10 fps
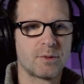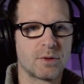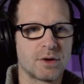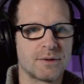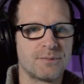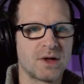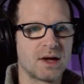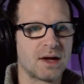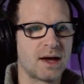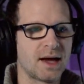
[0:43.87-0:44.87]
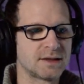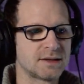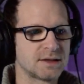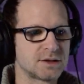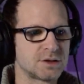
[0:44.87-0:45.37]
we want to add
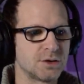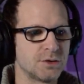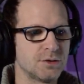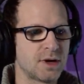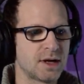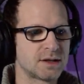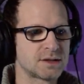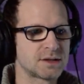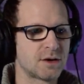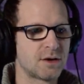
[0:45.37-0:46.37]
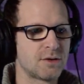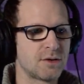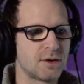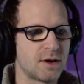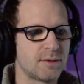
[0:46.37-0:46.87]
this to. And so
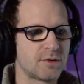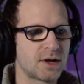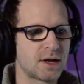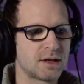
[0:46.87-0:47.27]
I'm bringing